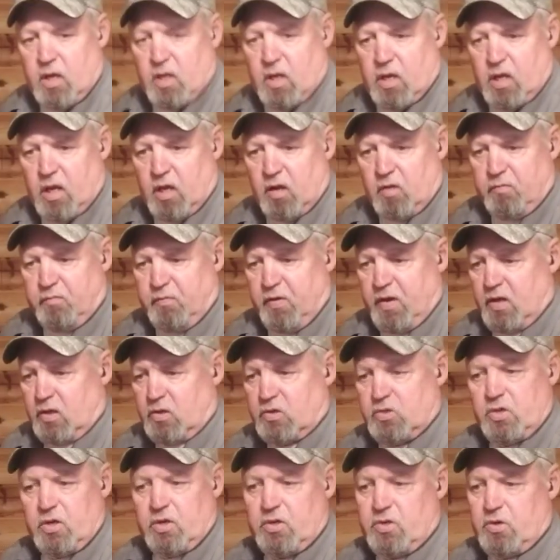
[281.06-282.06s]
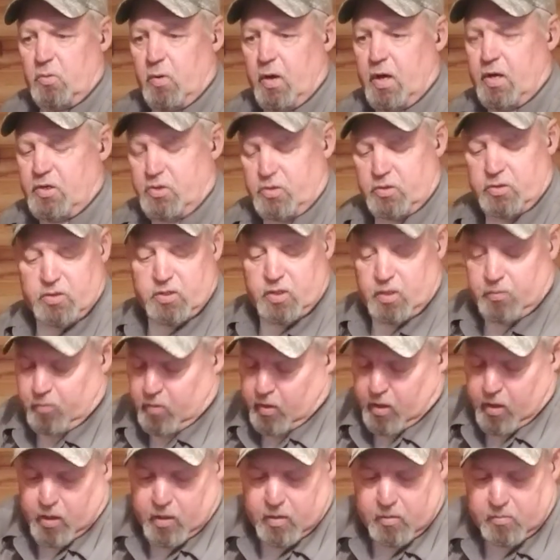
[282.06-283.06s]
in a field situation
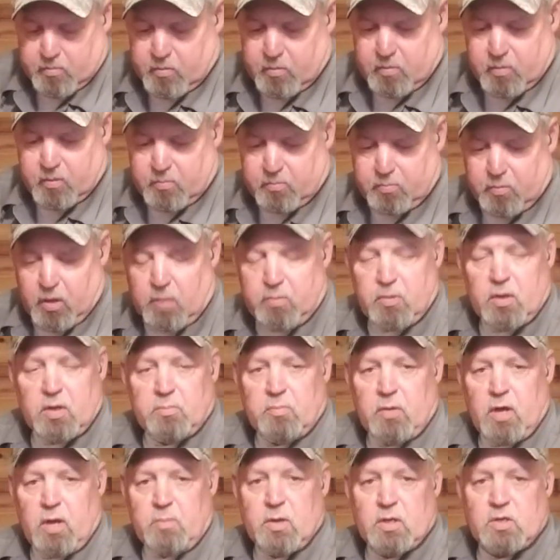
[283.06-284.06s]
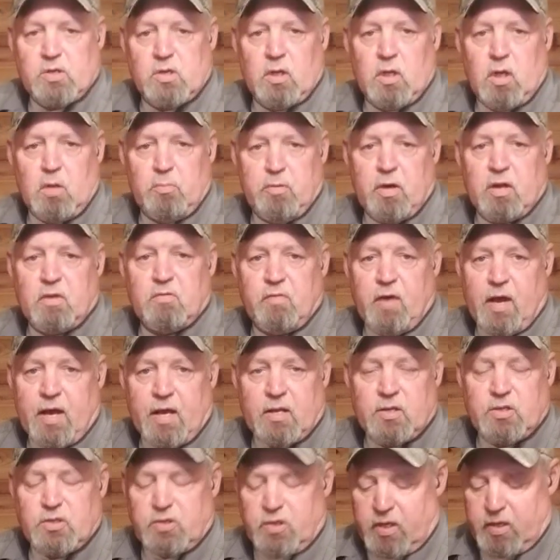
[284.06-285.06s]
somewhere, maybe it's a little bit
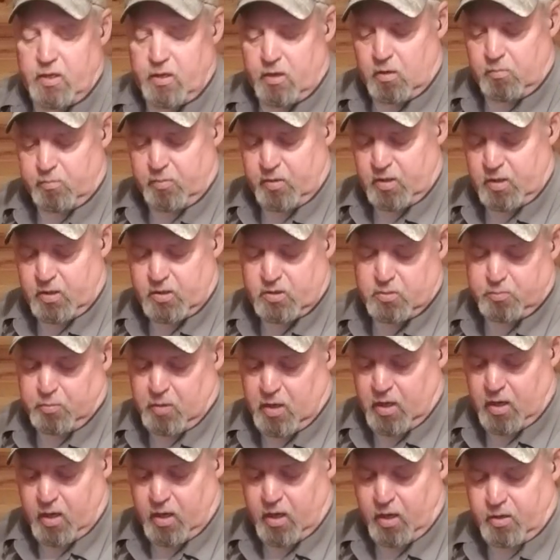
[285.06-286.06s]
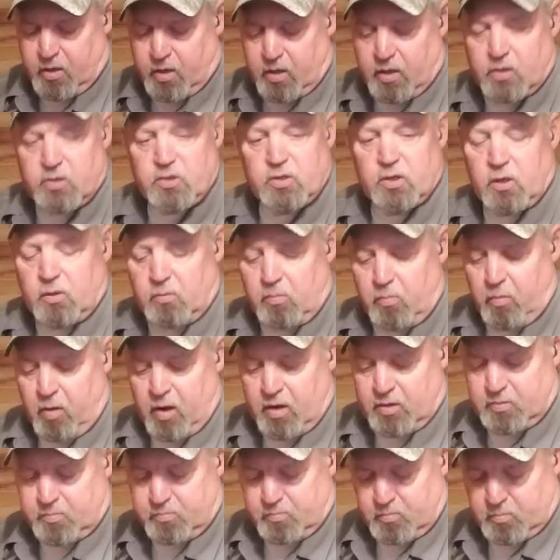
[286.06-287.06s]
fantasy here, but it's my idea, so
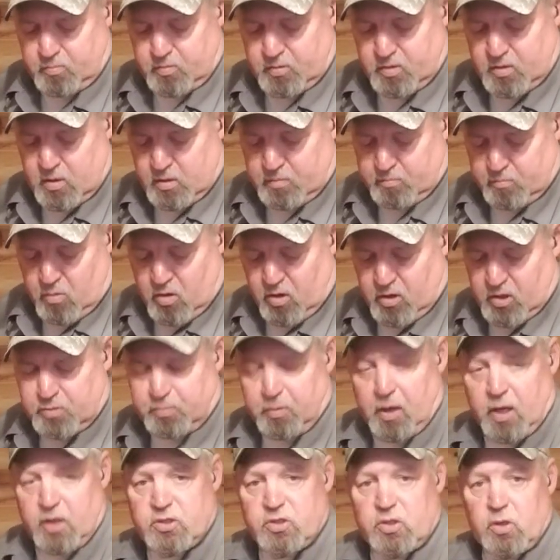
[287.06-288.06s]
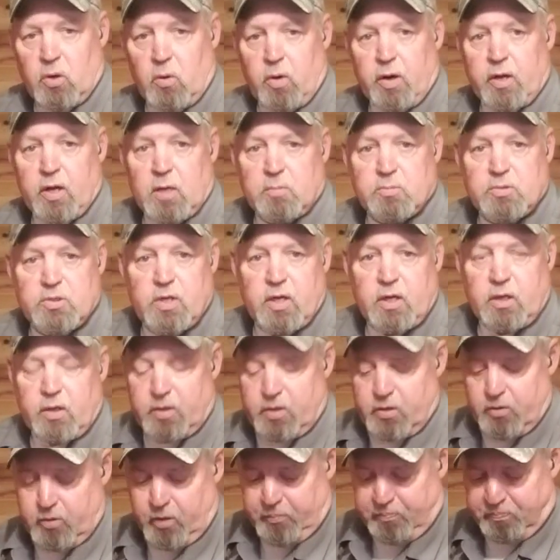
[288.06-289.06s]
it's my story and I'm sticking
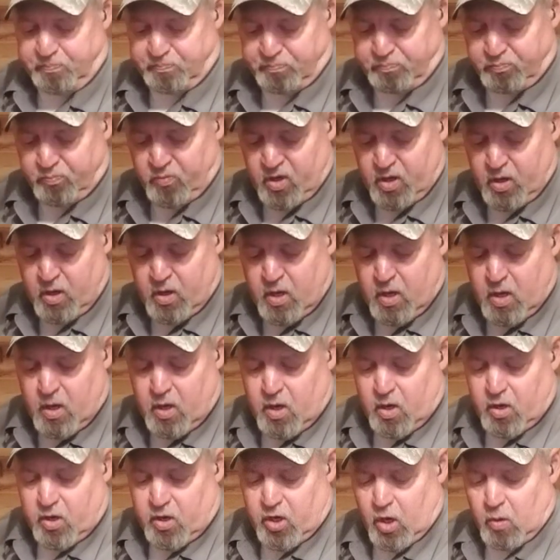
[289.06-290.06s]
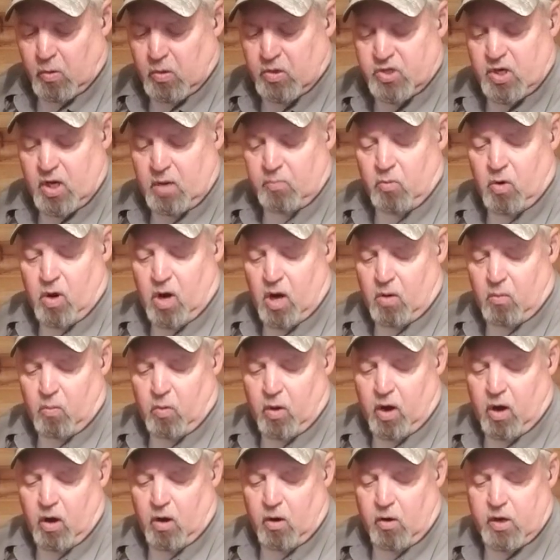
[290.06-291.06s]
to it. You were somewhere
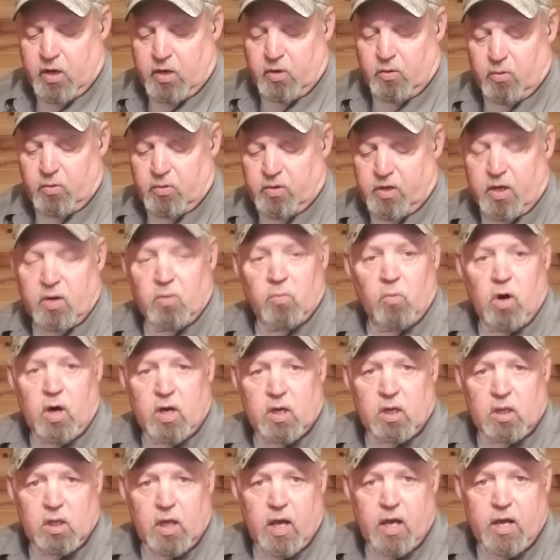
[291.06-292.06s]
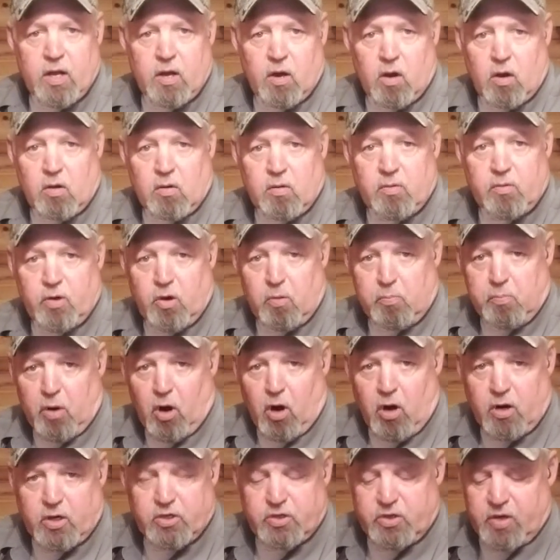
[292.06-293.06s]
where you didn't want to lay your
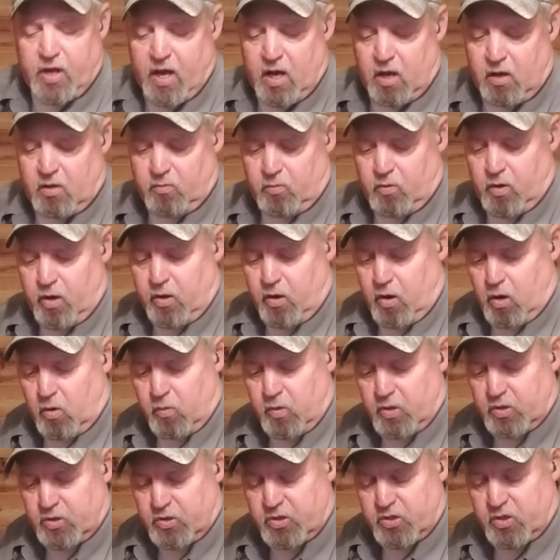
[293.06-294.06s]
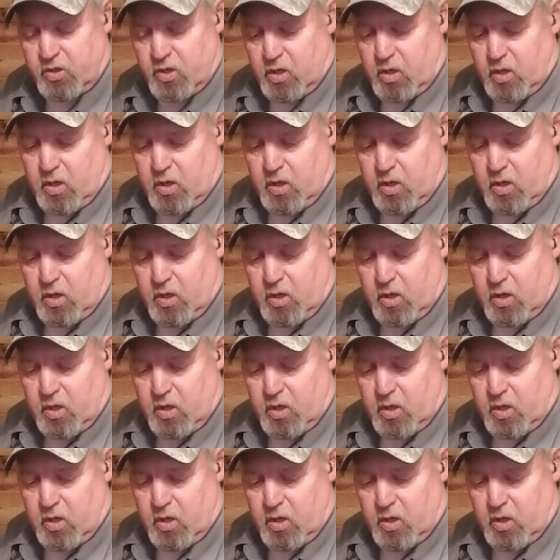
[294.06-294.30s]
parts down, whether it was